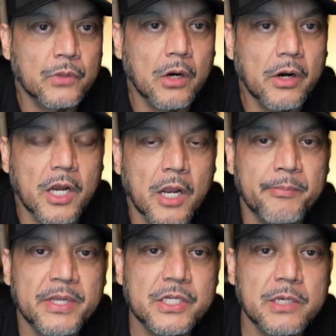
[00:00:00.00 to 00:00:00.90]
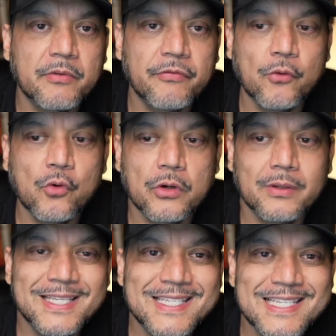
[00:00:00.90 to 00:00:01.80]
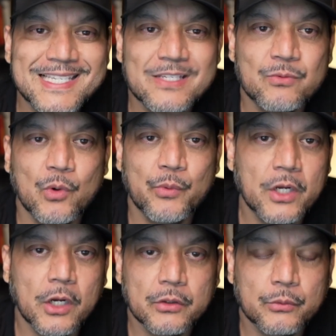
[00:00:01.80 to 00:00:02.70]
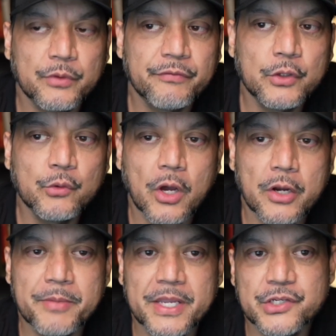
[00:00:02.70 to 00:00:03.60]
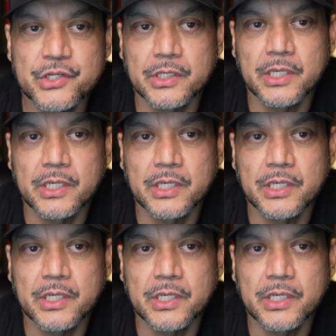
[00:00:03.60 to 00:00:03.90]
All right, automation number 4. This is what we call the review automation.